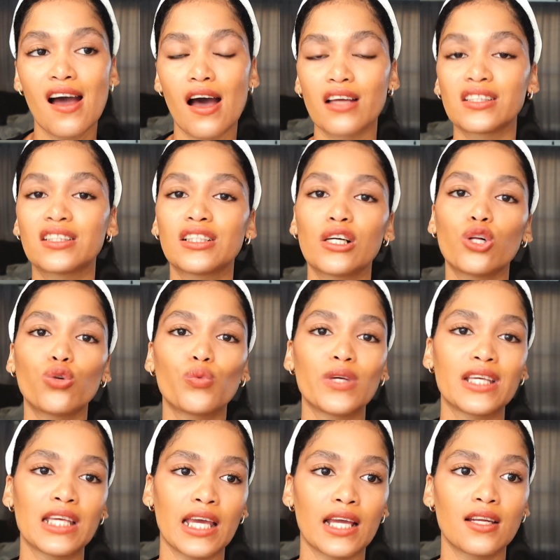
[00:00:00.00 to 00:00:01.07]
until we
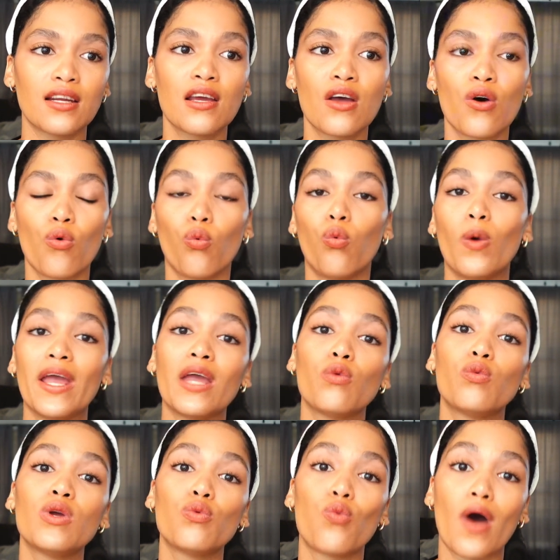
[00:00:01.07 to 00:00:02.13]
get where
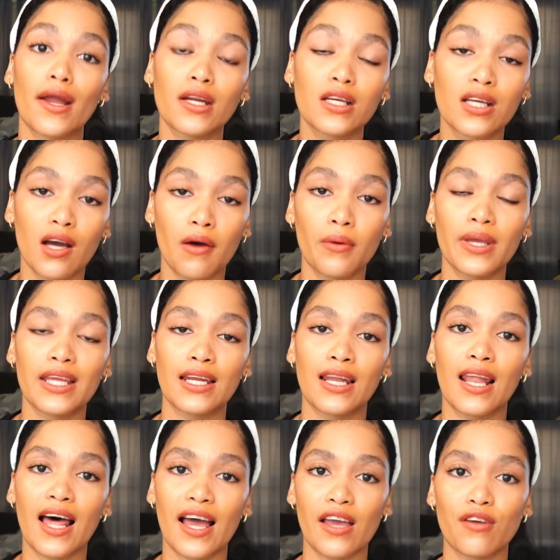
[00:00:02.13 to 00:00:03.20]
we want to go in
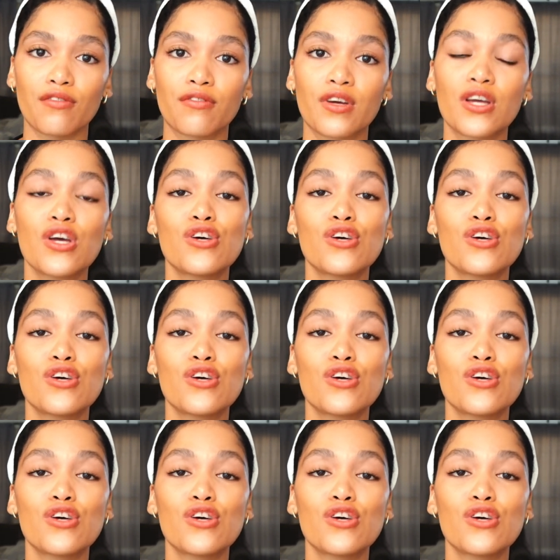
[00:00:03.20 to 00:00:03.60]
life.